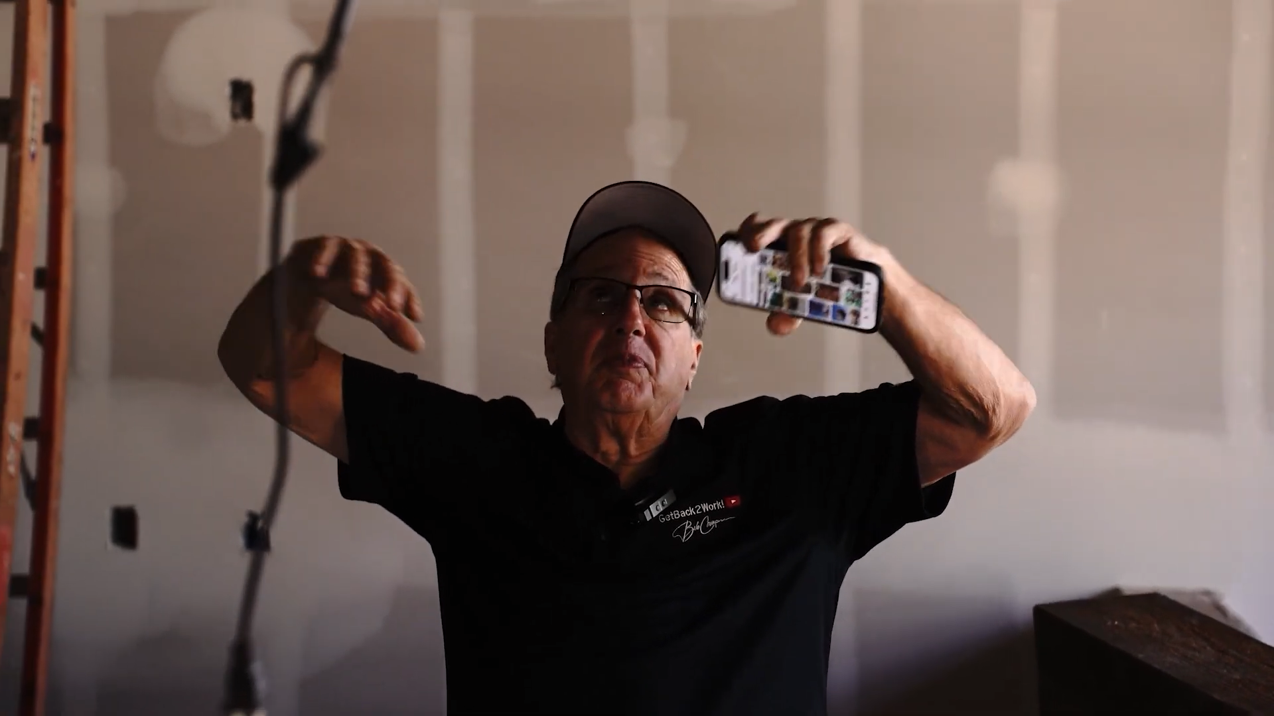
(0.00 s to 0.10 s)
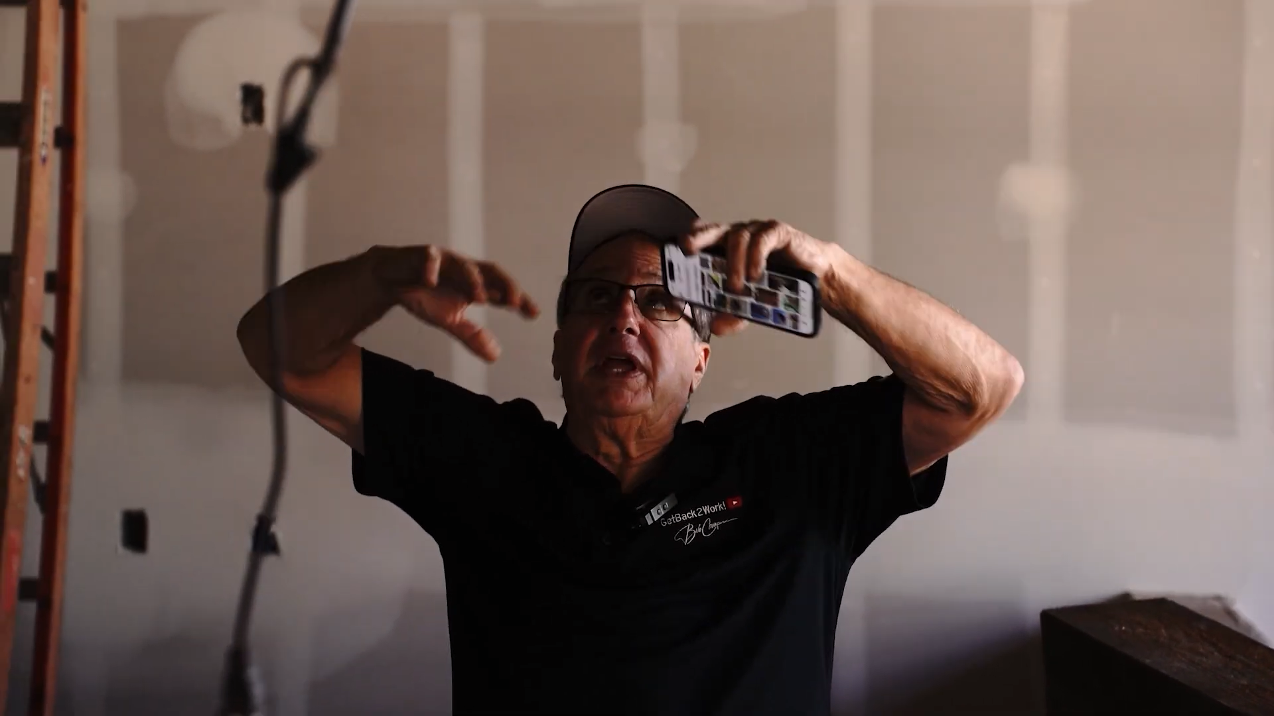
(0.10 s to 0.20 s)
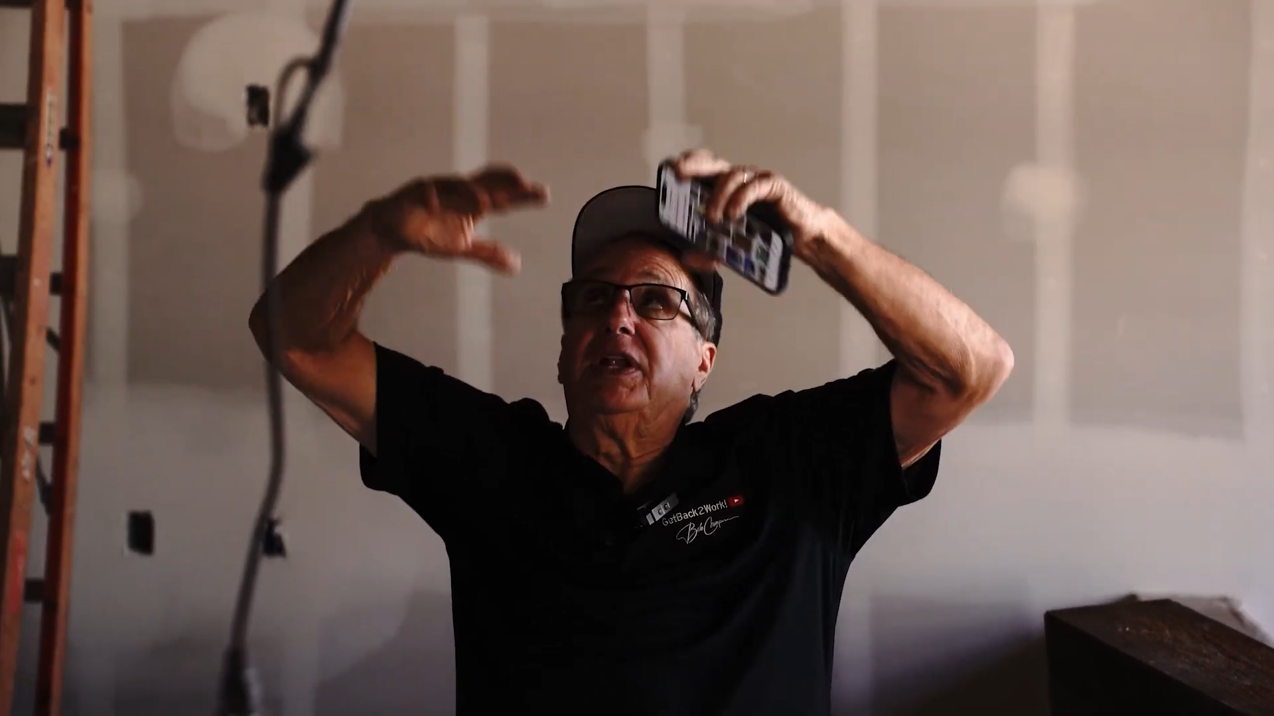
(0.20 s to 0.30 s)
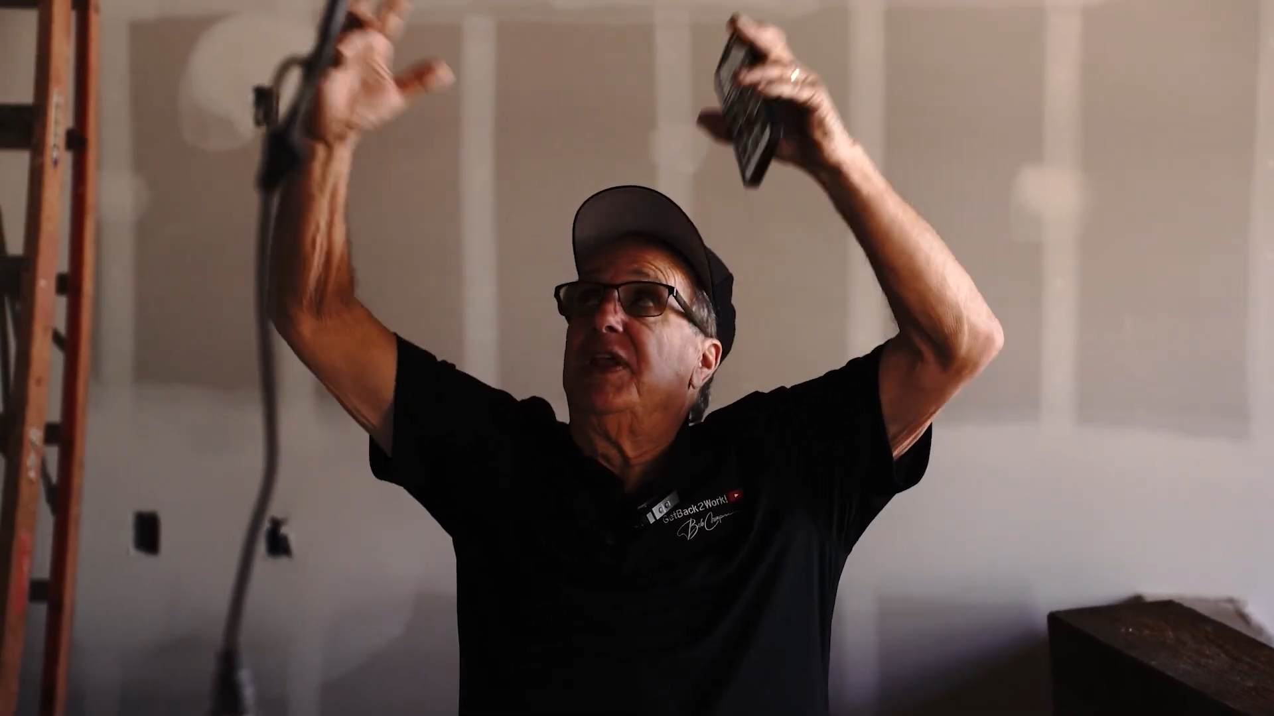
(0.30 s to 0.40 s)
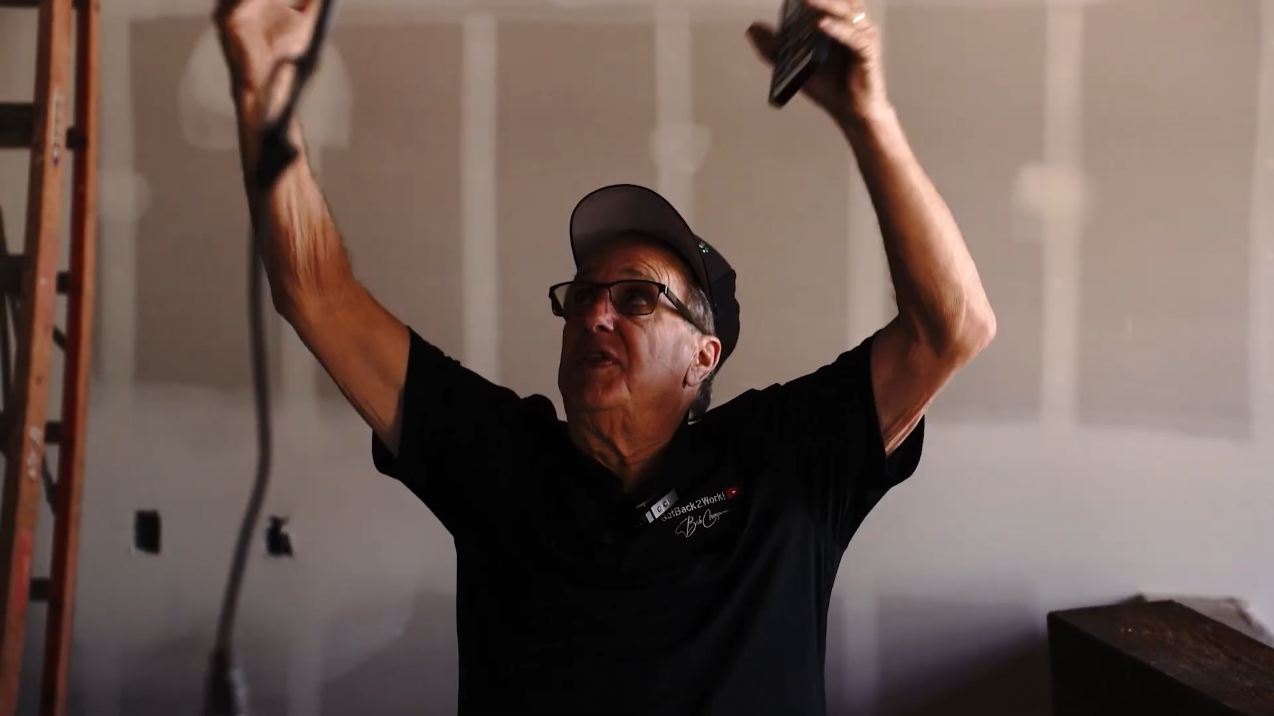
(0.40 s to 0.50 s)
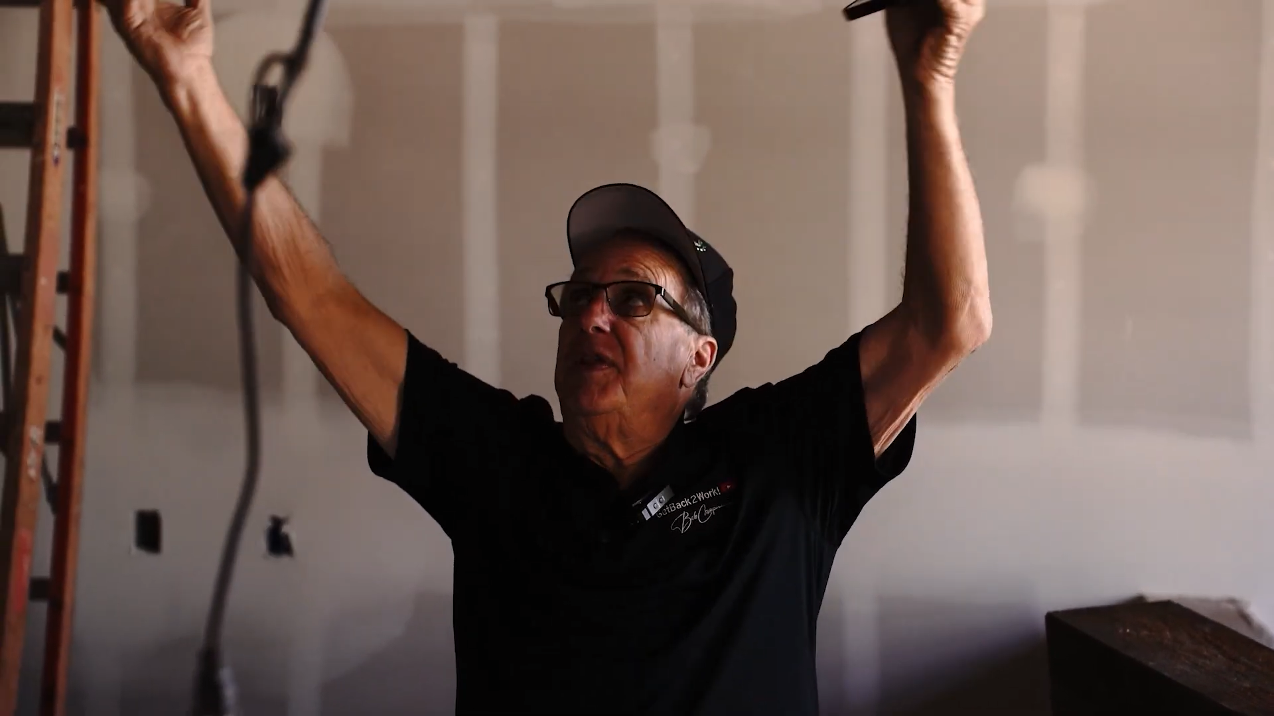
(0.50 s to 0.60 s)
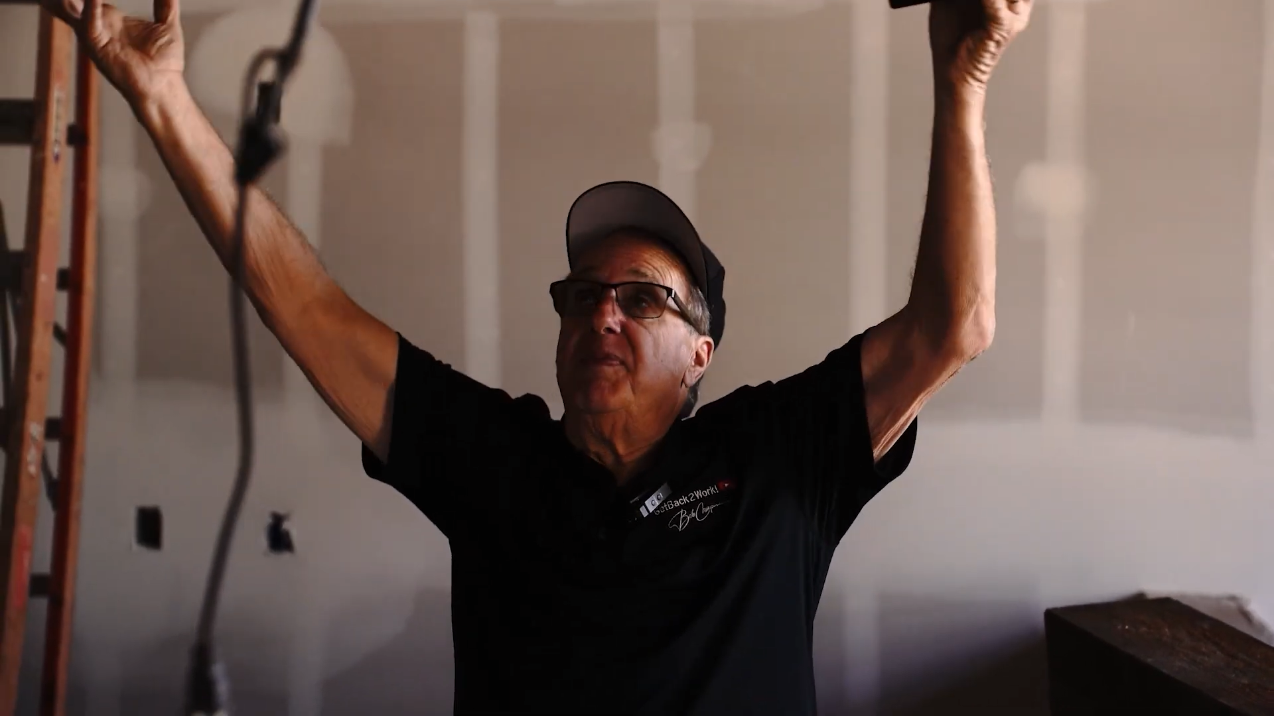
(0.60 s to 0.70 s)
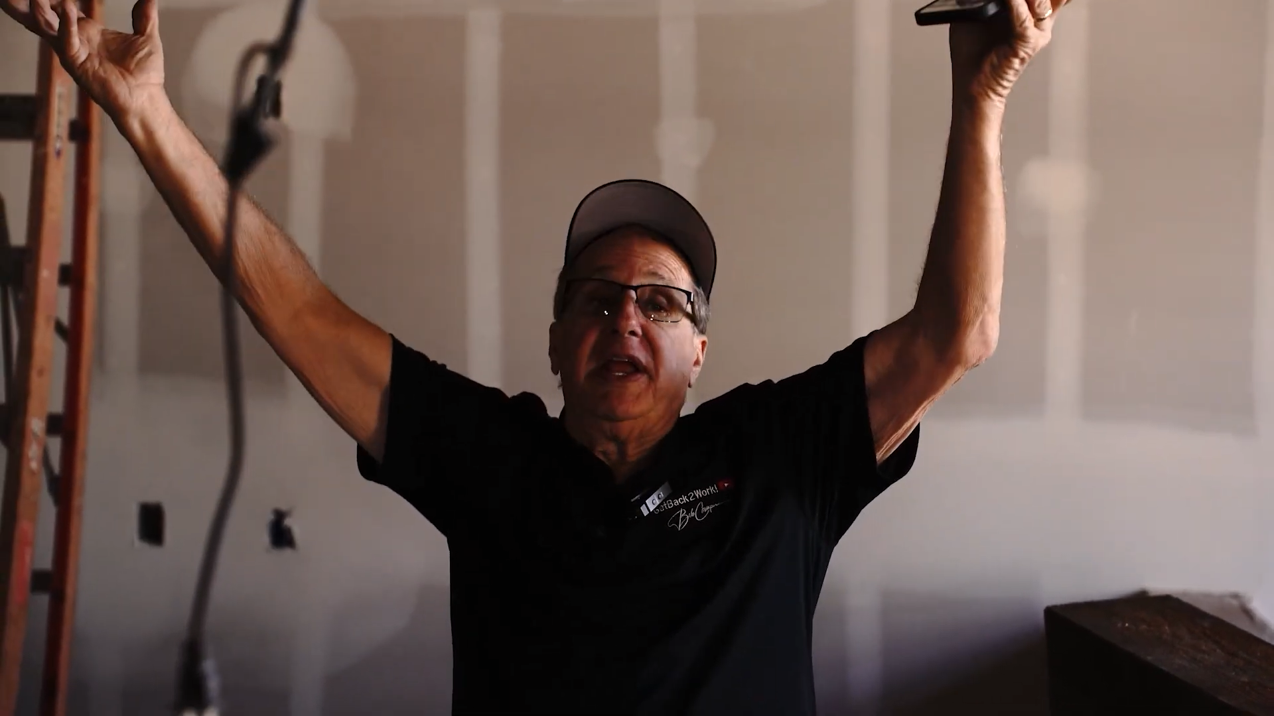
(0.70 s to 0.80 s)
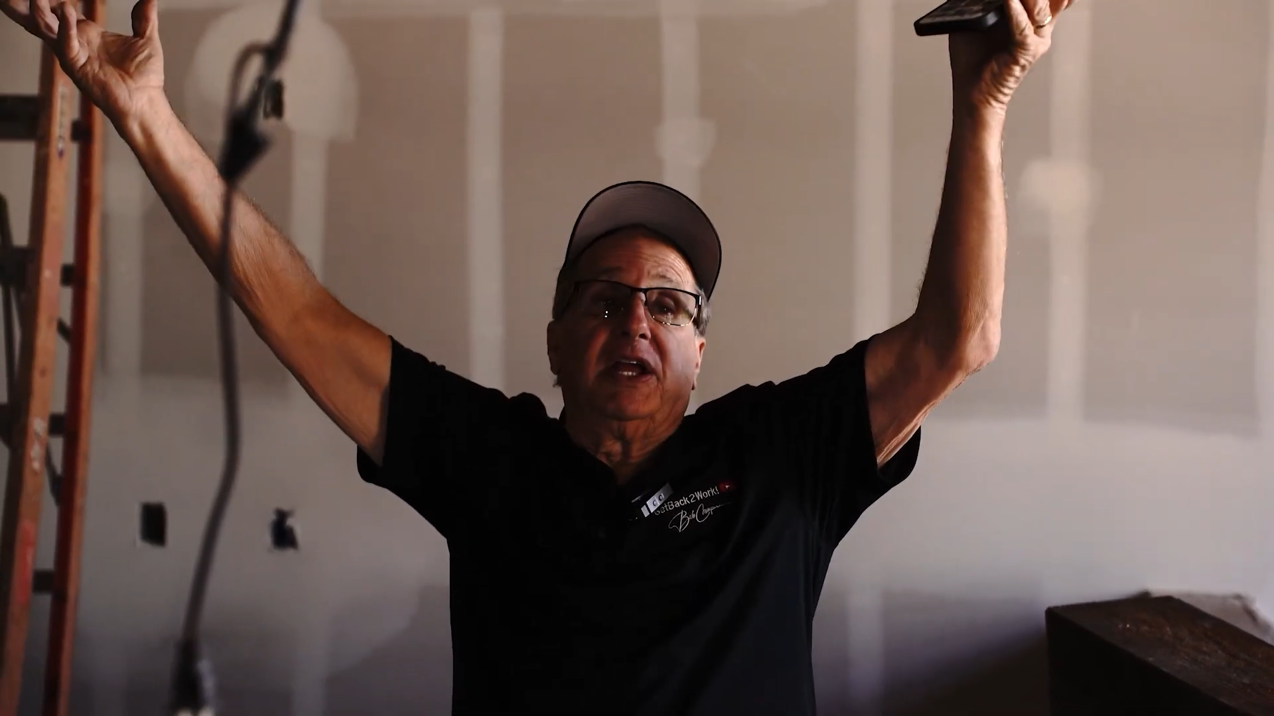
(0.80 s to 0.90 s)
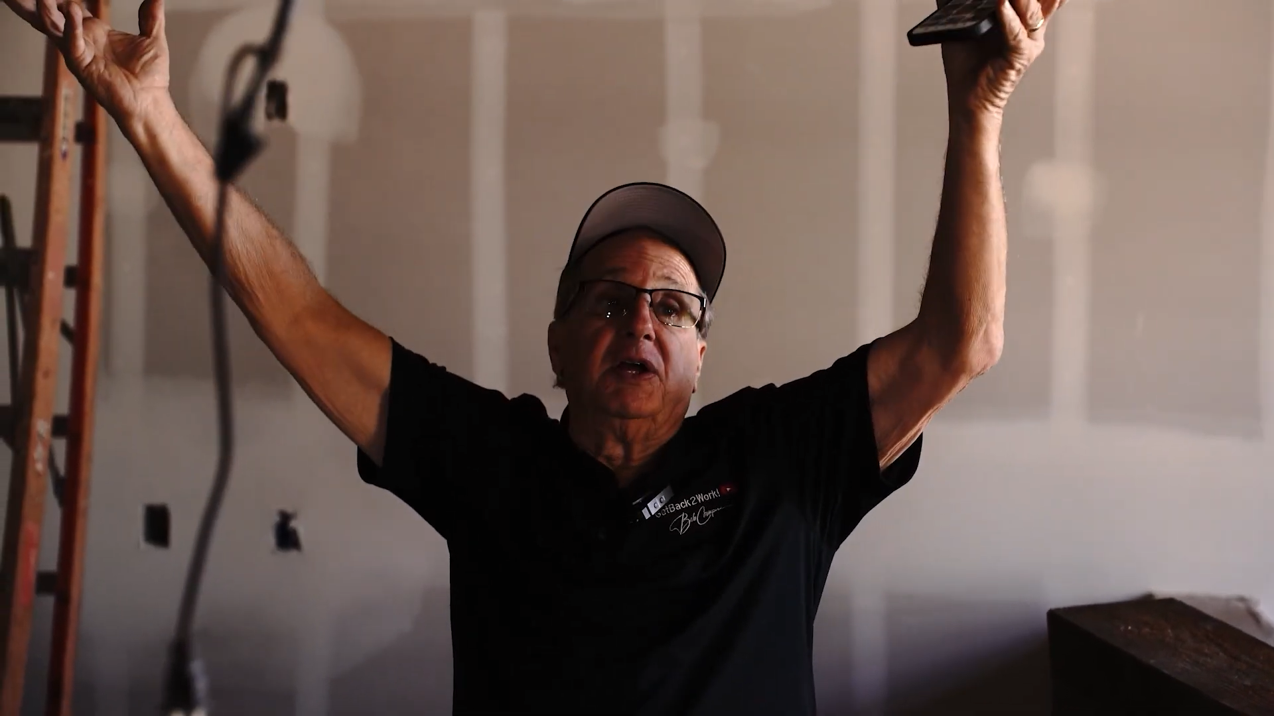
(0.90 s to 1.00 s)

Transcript: bit and then make